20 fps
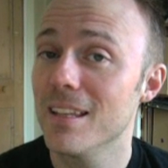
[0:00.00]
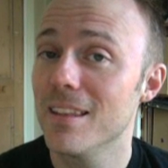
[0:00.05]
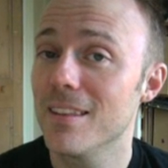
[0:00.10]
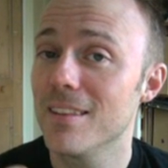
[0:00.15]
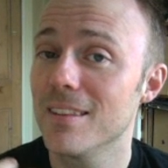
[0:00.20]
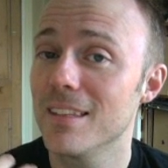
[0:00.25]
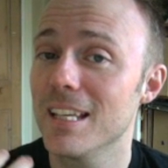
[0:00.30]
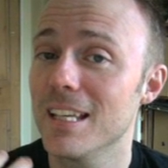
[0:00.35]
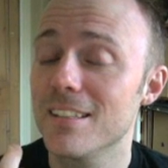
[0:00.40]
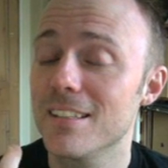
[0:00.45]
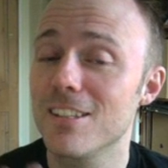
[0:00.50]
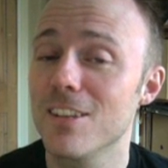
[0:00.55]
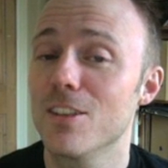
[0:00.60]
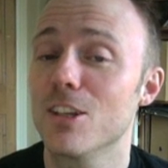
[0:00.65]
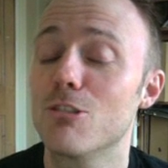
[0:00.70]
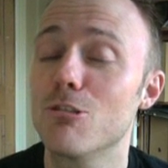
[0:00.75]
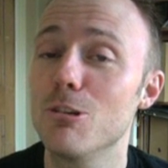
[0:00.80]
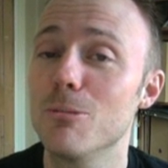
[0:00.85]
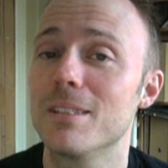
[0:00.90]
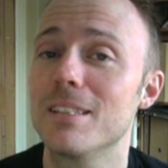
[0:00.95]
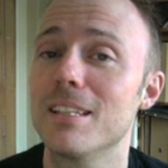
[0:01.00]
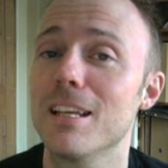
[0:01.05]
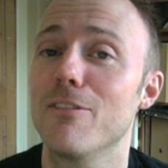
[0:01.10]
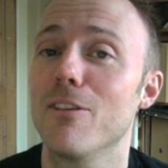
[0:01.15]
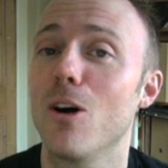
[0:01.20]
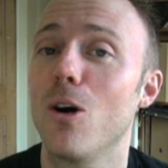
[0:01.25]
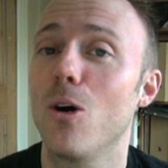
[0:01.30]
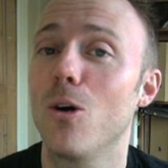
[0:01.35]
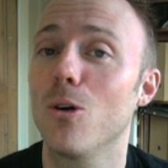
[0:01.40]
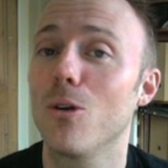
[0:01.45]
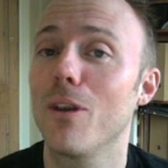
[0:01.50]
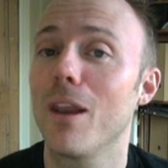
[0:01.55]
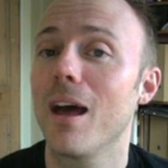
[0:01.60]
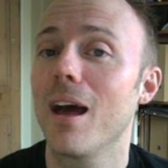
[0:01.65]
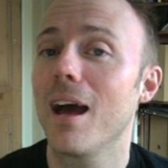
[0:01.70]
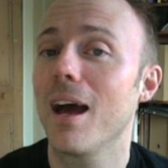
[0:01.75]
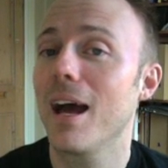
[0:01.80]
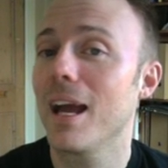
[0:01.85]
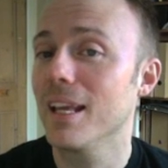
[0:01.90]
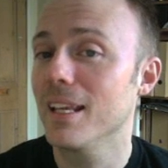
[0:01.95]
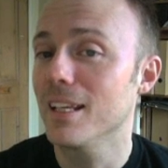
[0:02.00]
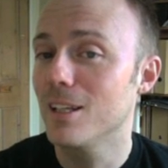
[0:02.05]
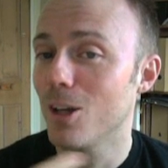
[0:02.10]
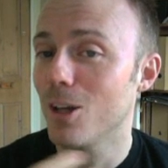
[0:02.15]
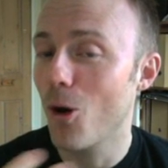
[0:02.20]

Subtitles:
It's that the groups differ on